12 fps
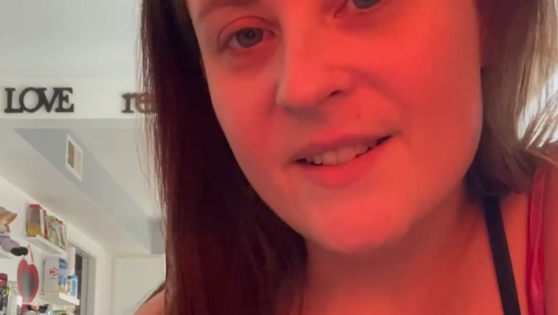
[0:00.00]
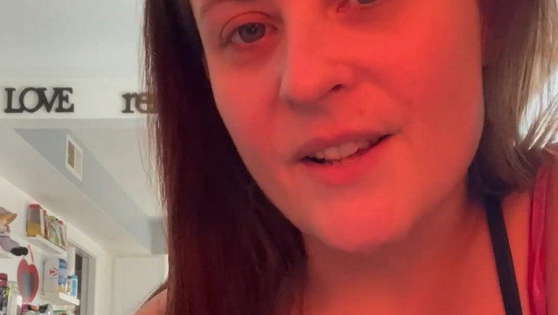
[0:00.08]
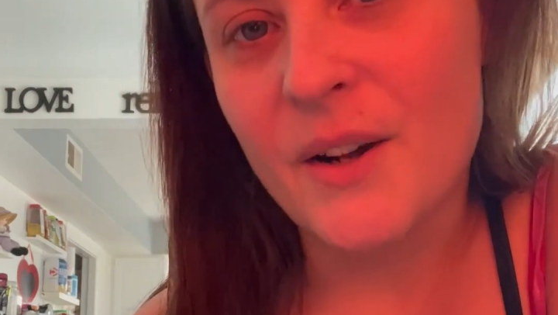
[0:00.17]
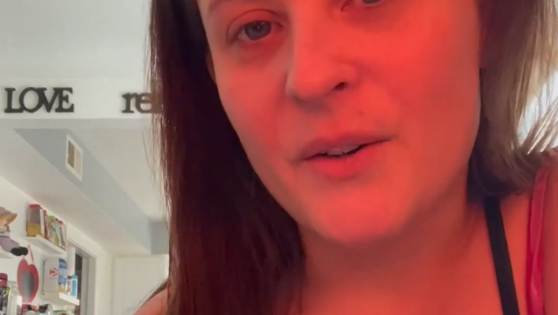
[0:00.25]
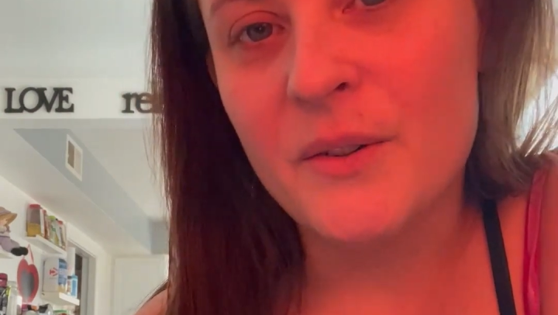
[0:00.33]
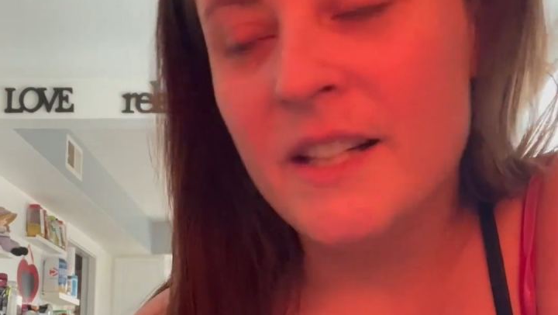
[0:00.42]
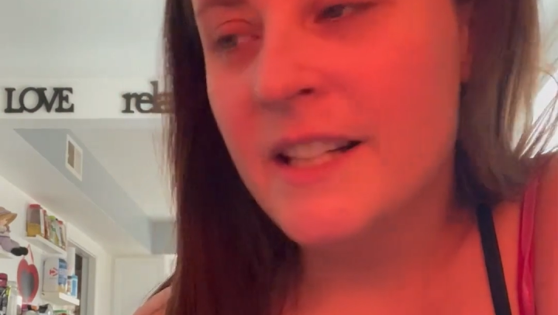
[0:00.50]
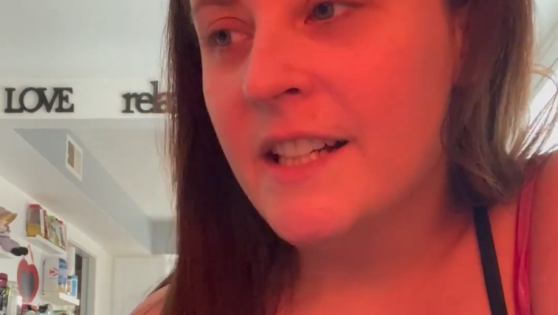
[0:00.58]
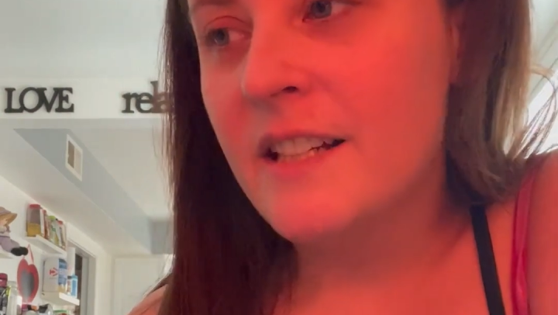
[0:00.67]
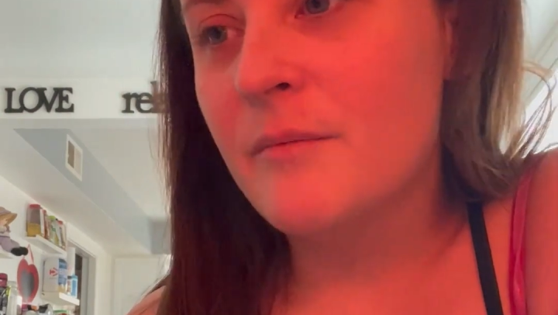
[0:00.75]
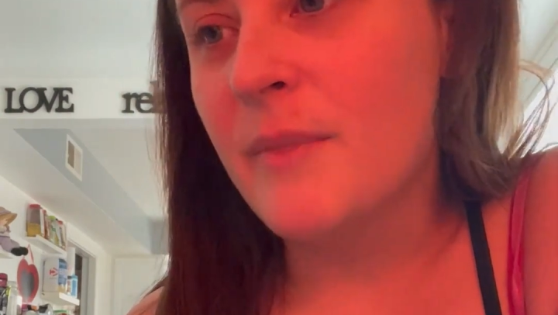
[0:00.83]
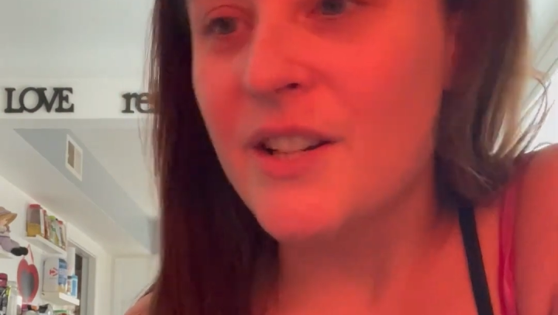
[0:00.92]
So
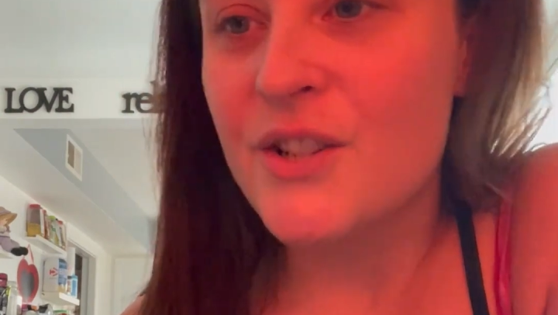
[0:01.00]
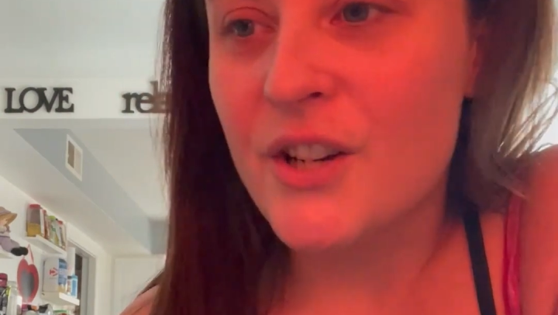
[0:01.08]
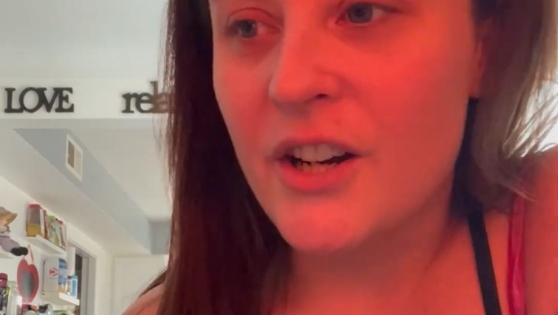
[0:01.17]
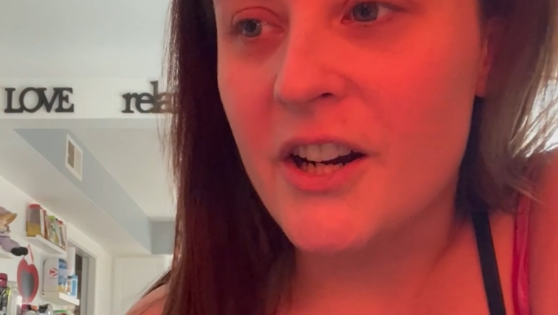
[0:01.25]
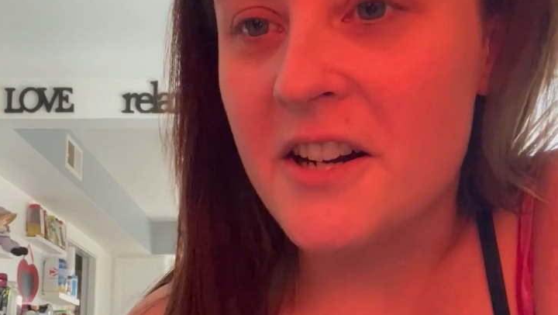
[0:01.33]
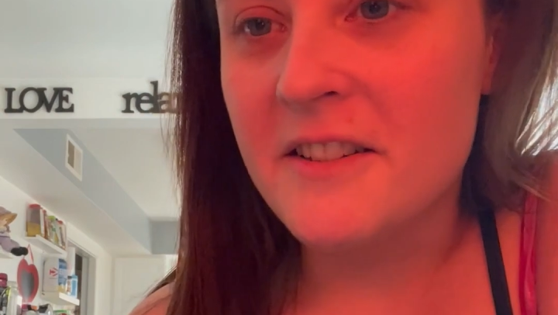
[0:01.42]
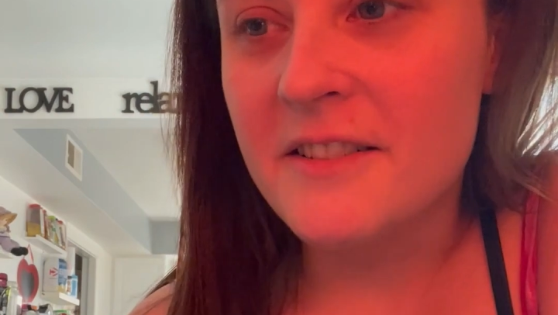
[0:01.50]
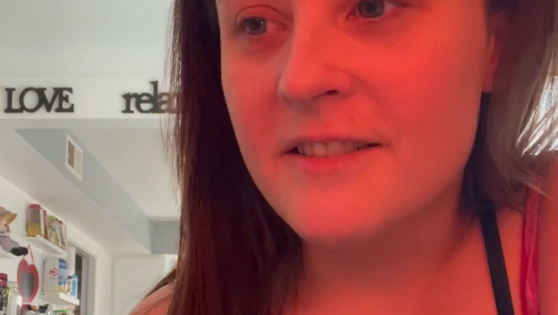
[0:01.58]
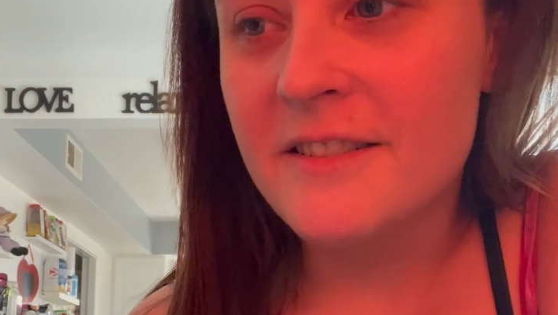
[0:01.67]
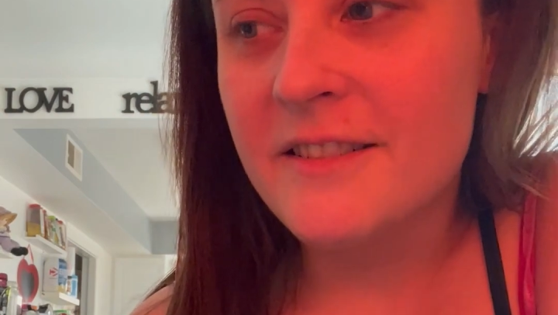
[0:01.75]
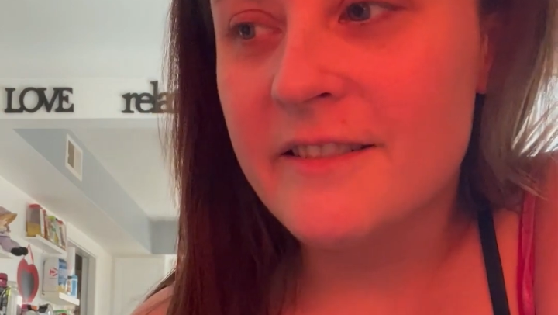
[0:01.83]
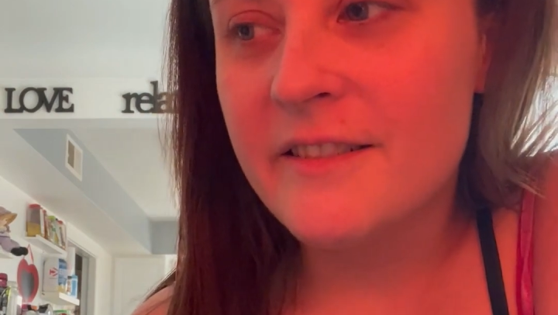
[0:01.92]
make sure
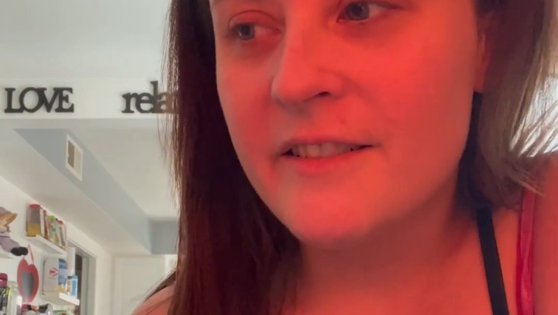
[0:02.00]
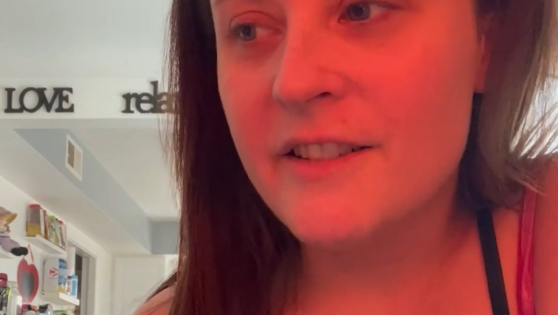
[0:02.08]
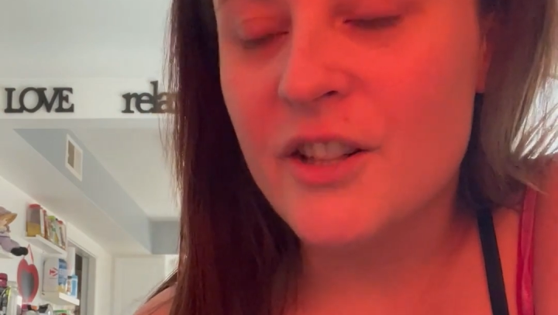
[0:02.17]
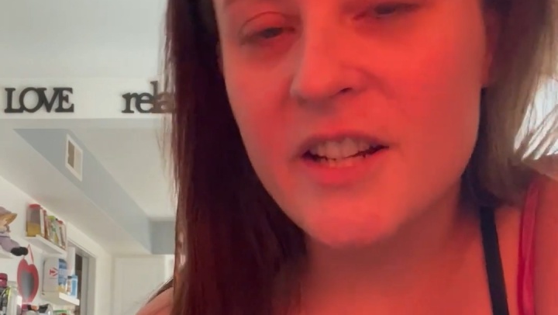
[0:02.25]
you're